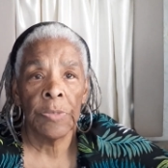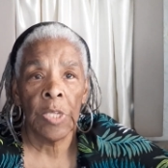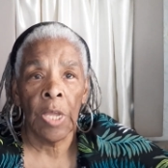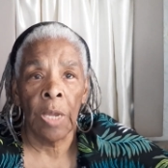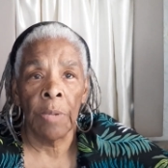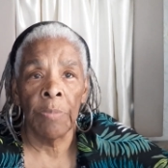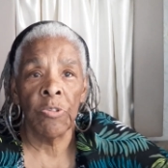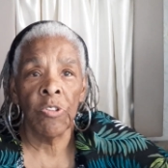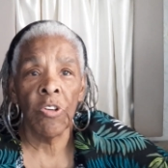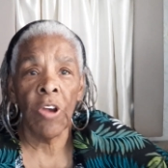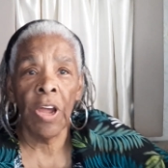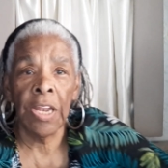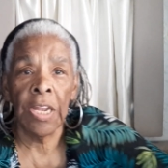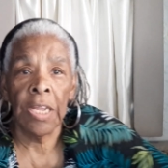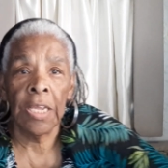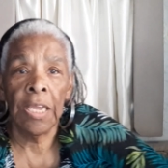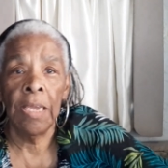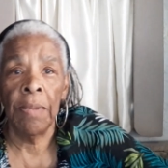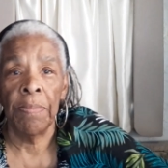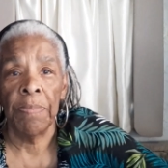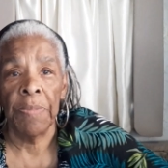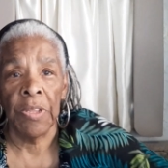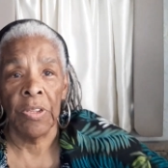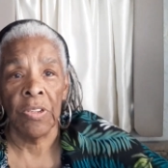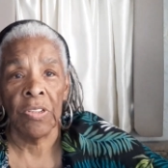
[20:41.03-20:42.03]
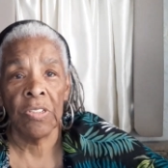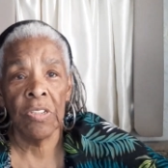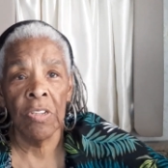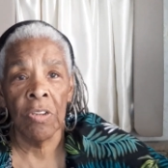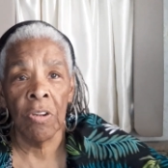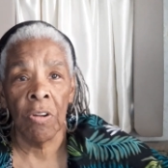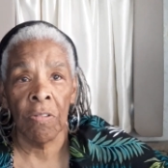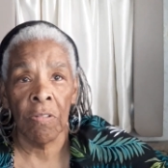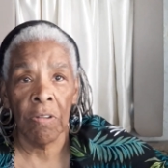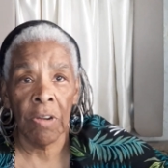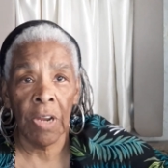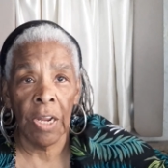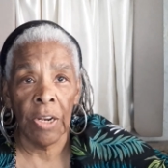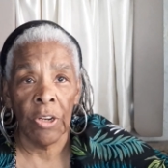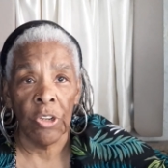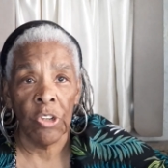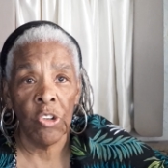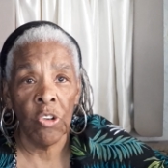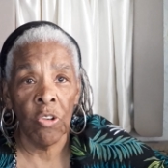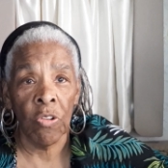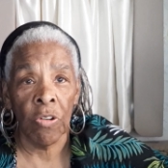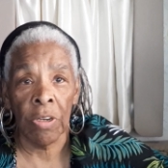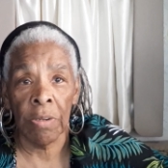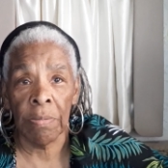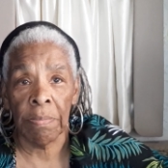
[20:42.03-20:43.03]
I'm trying to keep this, you know, kind of
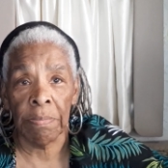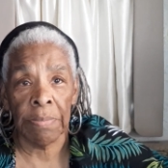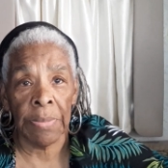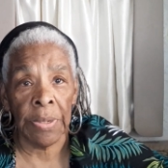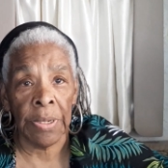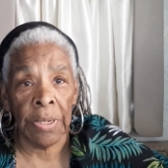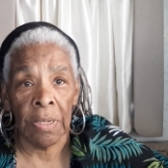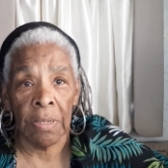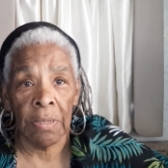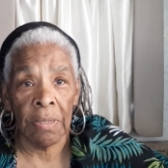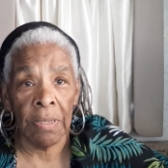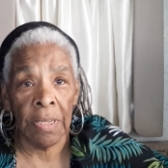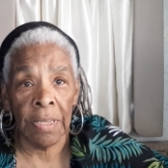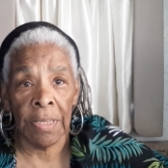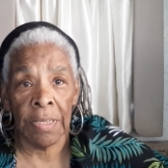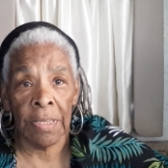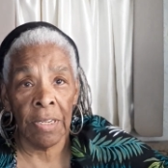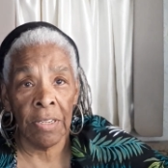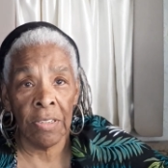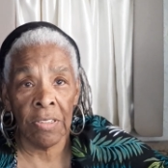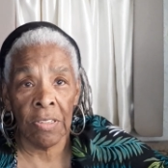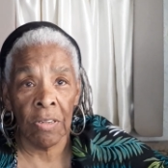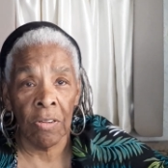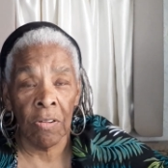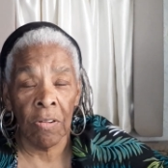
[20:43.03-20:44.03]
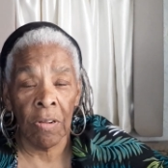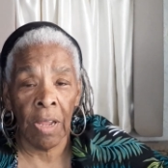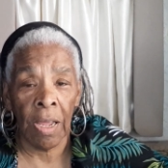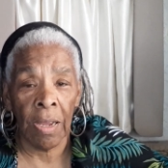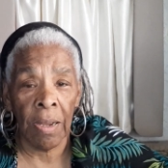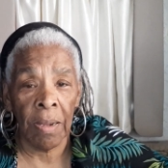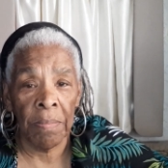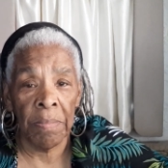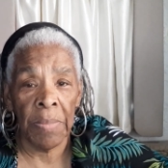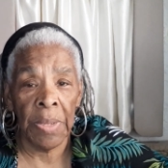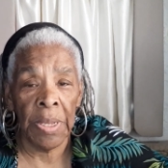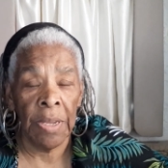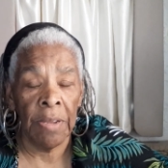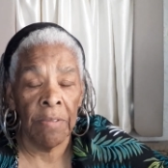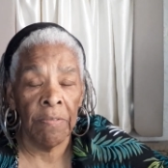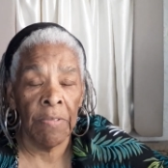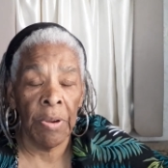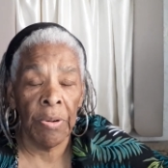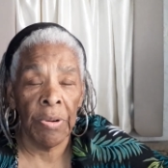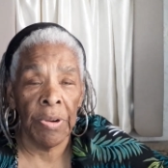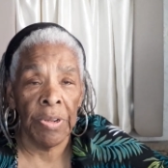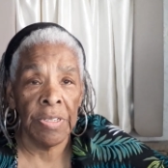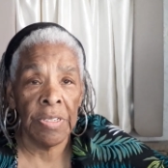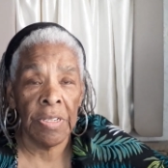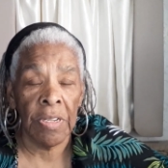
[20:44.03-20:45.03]
short, but it doesn't look like I'm being
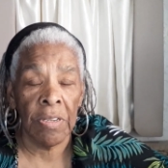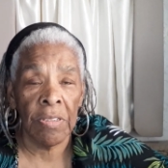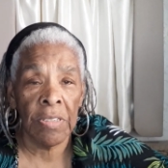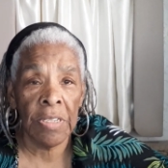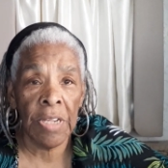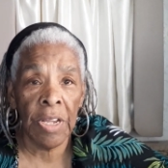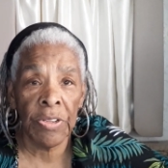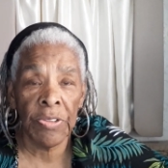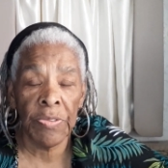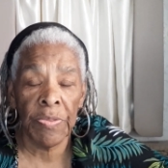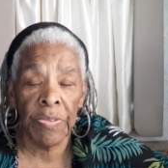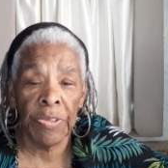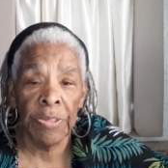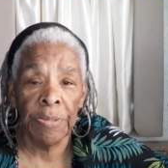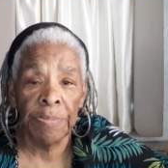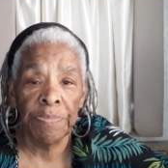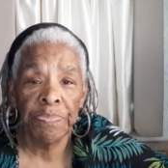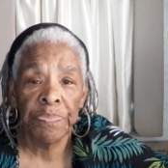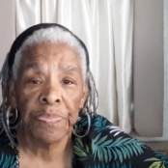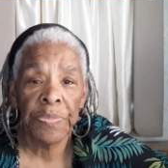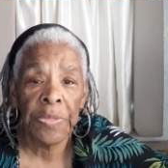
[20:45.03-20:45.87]
very successful.